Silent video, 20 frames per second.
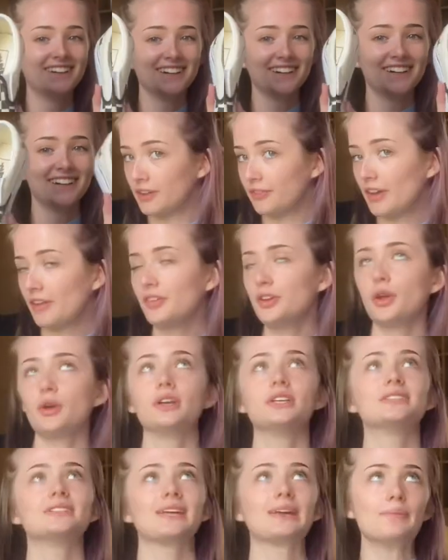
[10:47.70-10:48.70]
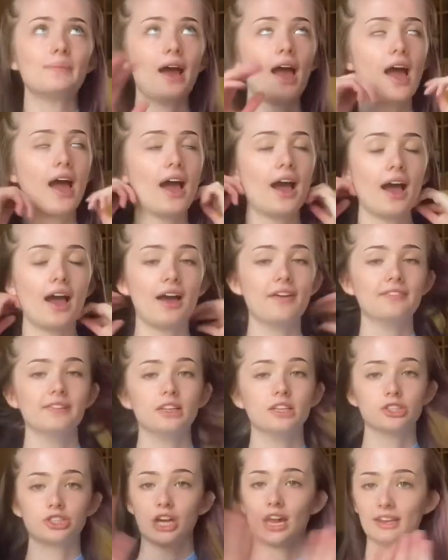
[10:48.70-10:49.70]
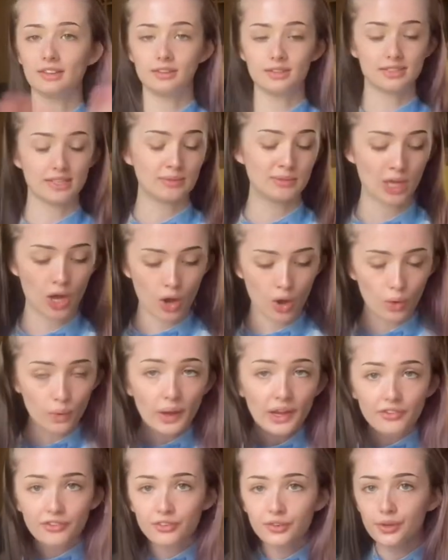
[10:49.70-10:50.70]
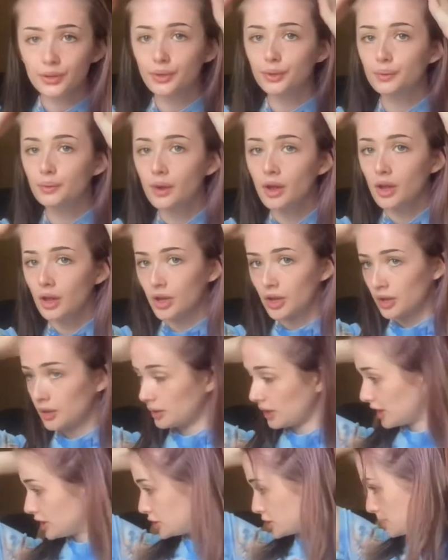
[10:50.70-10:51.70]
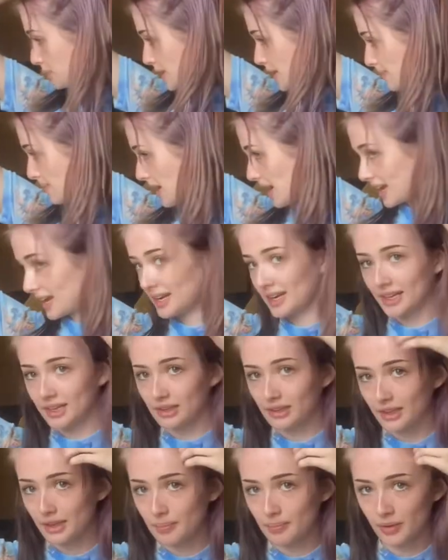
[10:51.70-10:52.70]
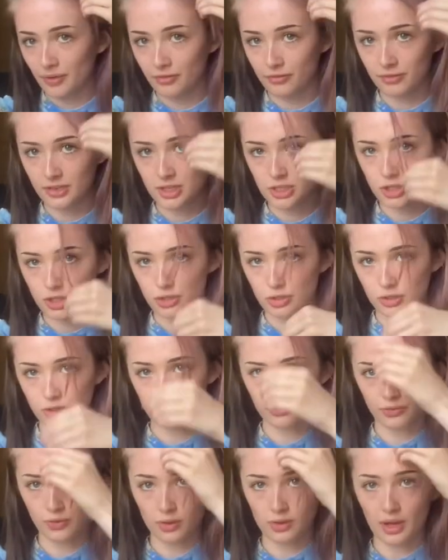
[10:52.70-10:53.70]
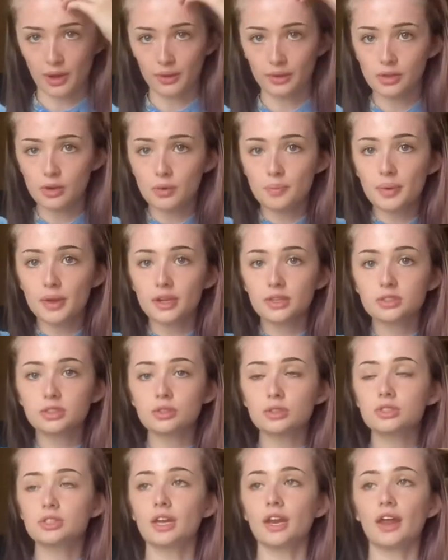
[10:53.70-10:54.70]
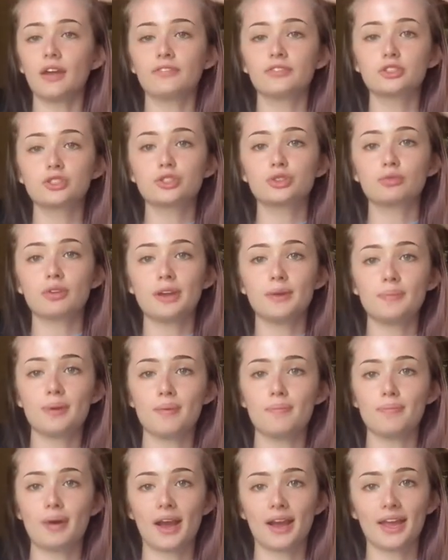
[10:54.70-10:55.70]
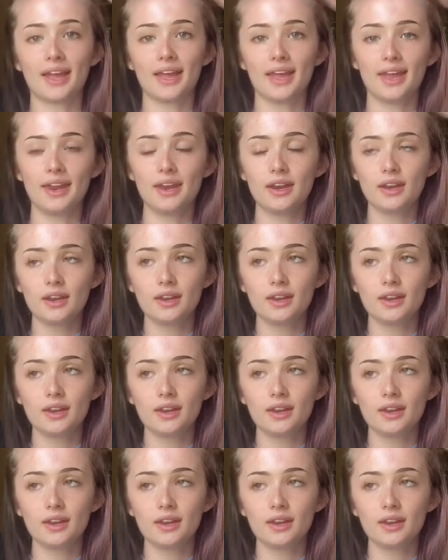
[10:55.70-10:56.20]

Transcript: If you haven't noticed, in my hair, I've literally had it the same the whole way through. I just put it back in a clip. My fringe does fall out a little bit, so I just kind of have to scrape it back in